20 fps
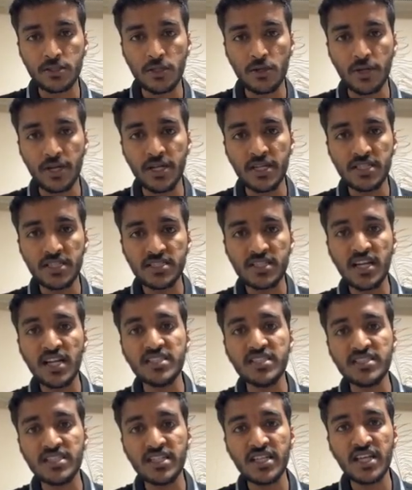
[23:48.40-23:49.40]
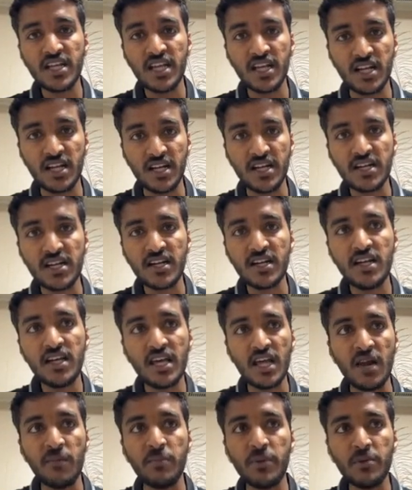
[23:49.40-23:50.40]
So industrial engineering literally
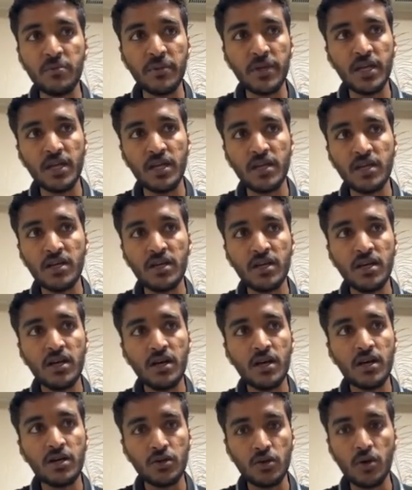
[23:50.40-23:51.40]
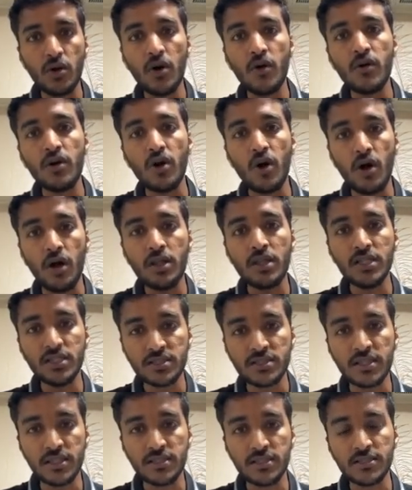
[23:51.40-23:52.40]
helped me to cover all
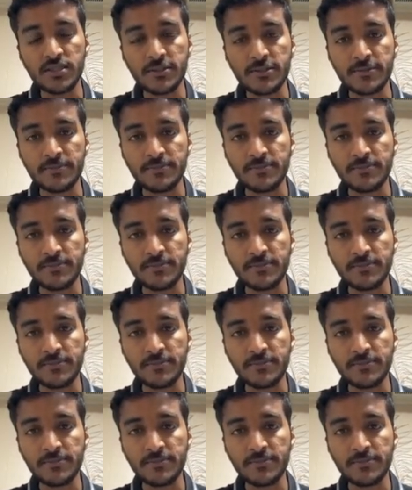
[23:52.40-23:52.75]
these things.